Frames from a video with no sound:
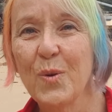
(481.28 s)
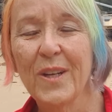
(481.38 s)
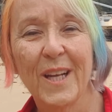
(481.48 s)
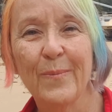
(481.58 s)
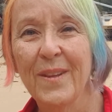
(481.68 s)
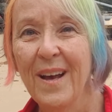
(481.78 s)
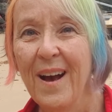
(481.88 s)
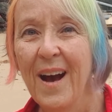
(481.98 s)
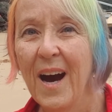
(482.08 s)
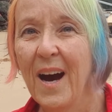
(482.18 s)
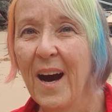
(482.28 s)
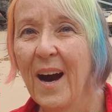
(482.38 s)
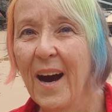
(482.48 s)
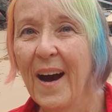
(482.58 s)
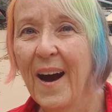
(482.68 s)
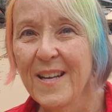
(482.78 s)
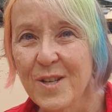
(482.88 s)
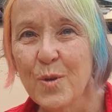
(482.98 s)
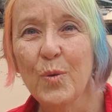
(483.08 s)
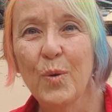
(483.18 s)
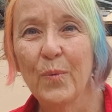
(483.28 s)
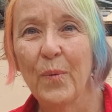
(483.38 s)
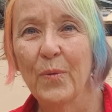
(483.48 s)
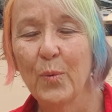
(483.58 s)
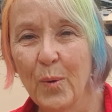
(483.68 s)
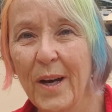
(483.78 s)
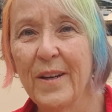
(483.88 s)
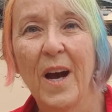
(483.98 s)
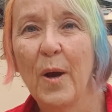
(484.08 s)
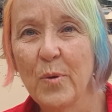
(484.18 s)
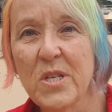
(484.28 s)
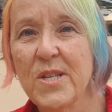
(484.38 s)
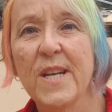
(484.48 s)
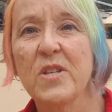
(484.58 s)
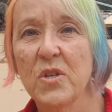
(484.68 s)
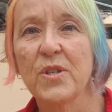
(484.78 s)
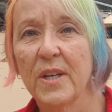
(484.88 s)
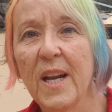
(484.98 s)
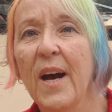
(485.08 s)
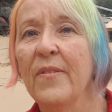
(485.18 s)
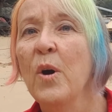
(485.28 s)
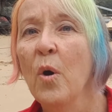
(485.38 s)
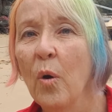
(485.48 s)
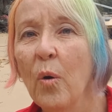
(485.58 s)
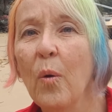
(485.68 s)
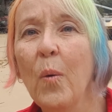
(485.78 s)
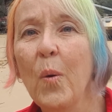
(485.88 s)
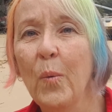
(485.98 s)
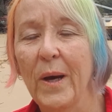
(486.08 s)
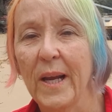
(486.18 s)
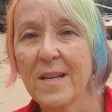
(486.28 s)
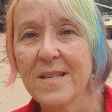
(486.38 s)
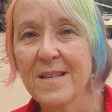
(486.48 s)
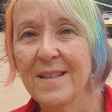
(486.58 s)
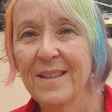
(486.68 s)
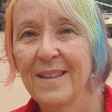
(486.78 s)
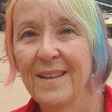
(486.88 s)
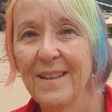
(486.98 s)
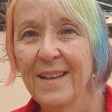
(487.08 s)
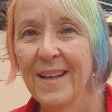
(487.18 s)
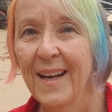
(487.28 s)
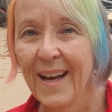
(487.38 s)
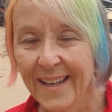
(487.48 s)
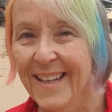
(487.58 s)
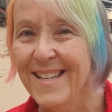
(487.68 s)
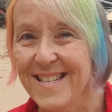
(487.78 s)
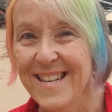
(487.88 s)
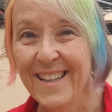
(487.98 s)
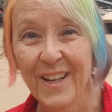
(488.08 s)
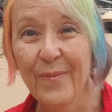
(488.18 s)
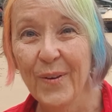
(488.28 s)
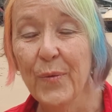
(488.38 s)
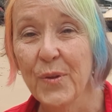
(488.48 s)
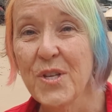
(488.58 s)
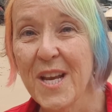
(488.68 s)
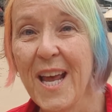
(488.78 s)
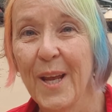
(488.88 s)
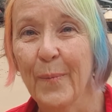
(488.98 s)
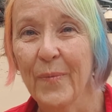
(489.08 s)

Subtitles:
him, I saw the one I was destined to love always, and he said he felt the same.